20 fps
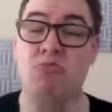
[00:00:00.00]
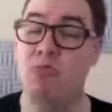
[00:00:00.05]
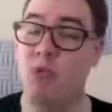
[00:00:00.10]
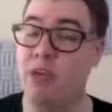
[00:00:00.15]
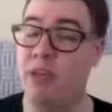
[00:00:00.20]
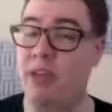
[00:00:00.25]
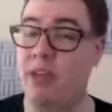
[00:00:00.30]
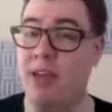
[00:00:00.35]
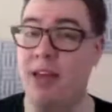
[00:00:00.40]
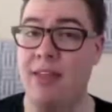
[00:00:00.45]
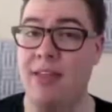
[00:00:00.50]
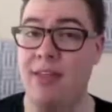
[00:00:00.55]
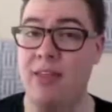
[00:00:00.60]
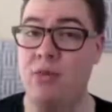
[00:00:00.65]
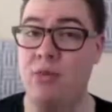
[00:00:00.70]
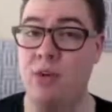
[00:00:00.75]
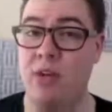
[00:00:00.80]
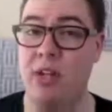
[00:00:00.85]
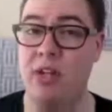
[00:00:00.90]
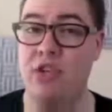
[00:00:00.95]
really, I
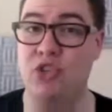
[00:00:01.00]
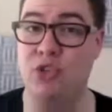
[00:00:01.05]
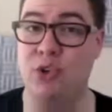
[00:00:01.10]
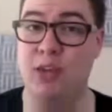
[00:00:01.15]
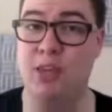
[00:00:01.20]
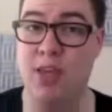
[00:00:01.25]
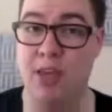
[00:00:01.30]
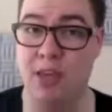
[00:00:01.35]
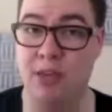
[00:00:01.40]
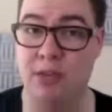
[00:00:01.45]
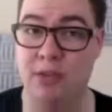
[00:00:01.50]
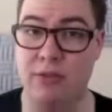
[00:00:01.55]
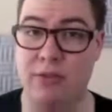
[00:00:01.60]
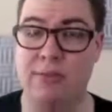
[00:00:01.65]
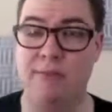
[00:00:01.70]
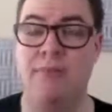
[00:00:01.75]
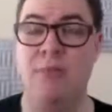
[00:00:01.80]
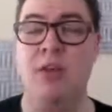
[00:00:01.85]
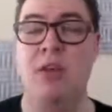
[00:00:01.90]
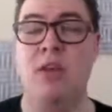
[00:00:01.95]
think, would enjoy Kiehls.